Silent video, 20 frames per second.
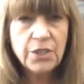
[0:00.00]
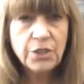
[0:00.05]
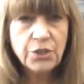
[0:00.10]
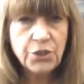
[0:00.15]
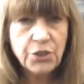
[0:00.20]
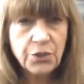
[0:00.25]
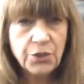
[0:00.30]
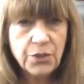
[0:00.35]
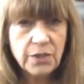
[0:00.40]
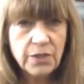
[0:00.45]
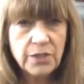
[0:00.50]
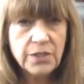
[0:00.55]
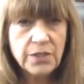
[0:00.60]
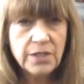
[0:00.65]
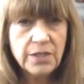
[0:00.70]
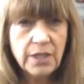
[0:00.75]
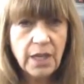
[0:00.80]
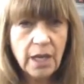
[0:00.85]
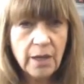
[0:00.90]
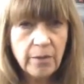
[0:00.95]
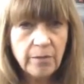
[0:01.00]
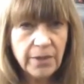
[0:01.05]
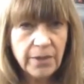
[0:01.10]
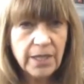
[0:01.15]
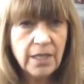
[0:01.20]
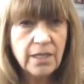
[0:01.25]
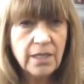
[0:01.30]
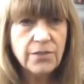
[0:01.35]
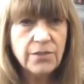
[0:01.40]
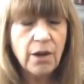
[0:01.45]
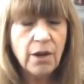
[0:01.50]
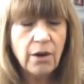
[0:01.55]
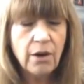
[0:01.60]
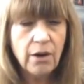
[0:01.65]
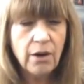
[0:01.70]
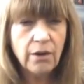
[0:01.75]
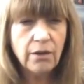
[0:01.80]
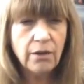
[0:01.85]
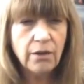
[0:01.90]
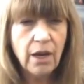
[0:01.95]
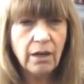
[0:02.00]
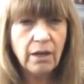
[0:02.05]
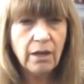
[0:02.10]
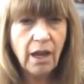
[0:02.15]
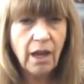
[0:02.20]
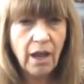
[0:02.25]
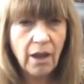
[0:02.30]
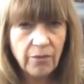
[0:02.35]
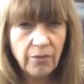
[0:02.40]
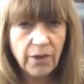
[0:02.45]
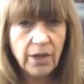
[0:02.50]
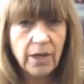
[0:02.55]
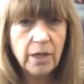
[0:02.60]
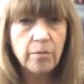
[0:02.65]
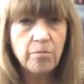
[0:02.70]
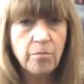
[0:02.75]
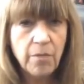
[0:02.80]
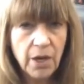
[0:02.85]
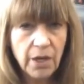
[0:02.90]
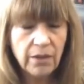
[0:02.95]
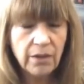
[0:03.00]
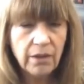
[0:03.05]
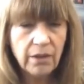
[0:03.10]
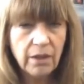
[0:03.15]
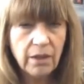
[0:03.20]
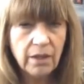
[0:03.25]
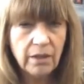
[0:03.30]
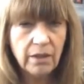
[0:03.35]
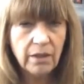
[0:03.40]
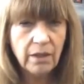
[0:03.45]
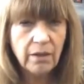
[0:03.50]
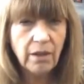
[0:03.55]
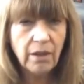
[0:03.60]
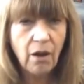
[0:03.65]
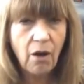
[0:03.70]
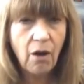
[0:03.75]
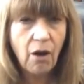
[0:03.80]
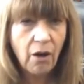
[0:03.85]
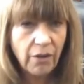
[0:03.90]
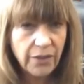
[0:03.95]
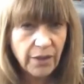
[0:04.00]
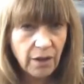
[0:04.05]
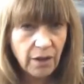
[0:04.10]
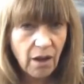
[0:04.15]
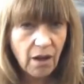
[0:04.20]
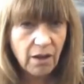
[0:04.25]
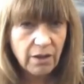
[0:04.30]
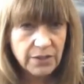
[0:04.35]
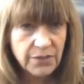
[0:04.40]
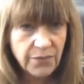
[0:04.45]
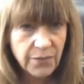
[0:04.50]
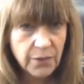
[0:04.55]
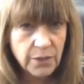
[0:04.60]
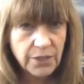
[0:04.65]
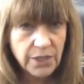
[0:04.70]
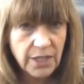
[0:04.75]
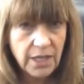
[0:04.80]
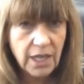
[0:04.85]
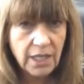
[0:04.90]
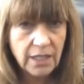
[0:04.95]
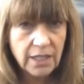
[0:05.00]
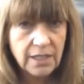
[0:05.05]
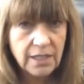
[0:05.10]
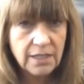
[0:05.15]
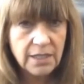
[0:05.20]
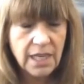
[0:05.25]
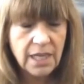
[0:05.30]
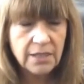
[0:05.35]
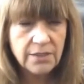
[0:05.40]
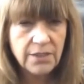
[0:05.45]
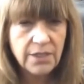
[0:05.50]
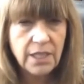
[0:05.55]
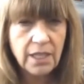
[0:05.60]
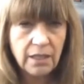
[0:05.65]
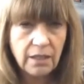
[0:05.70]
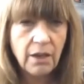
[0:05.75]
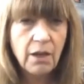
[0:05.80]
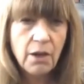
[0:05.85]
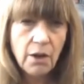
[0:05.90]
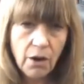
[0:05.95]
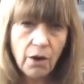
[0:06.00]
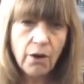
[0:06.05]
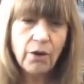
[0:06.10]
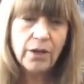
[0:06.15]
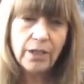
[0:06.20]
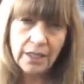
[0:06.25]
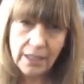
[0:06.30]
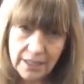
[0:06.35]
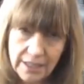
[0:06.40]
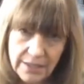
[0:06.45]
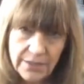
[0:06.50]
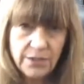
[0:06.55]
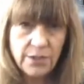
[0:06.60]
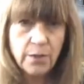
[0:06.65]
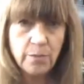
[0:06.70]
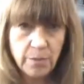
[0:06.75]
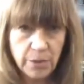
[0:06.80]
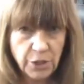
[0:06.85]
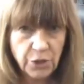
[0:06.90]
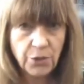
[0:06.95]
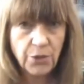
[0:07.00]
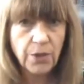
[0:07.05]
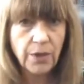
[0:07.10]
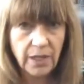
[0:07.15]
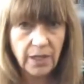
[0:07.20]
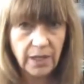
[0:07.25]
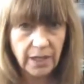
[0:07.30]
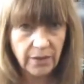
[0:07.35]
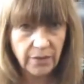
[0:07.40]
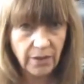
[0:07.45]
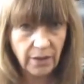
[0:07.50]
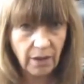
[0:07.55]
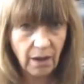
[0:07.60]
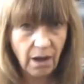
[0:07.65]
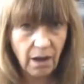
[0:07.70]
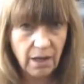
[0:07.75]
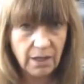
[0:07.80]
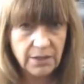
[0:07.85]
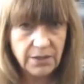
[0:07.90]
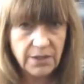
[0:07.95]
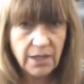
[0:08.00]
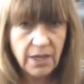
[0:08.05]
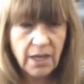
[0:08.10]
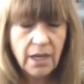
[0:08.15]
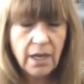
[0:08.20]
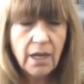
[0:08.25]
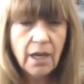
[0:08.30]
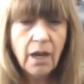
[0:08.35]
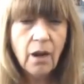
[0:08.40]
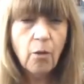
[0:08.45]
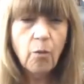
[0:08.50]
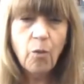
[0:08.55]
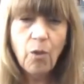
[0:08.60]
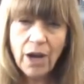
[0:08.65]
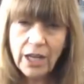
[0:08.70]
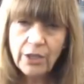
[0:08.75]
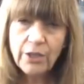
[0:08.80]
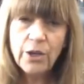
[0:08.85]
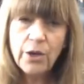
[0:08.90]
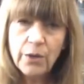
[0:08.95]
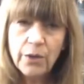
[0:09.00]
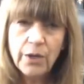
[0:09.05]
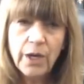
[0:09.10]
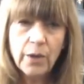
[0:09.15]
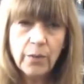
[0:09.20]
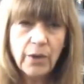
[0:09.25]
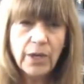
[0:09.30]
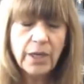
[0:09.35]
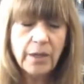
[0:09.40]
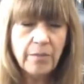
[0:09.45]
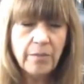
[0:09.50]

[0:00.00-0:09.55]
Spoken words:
insurance companies are covering all the costs for genetic testing, or at least the majority of the cost. One note I want to